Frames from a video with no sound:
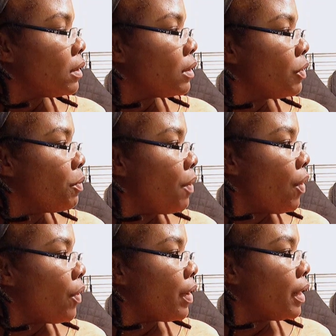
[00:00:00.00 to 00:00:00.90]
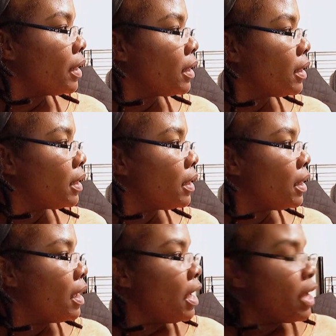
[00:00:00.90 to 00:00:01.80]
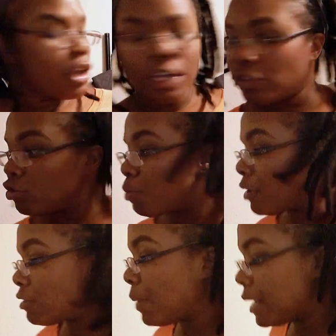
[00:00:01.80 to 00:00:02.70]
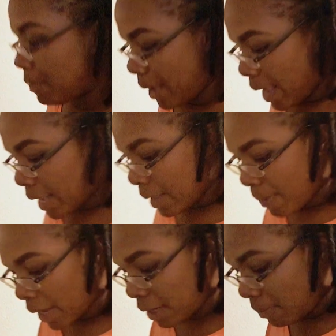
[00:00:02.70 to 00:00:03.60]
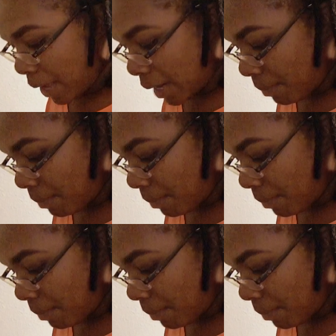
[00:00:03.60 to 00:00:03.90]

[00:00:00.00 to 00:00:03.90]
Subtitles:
You bored? Cause you're supposed to be in the bed. Get back in the bed.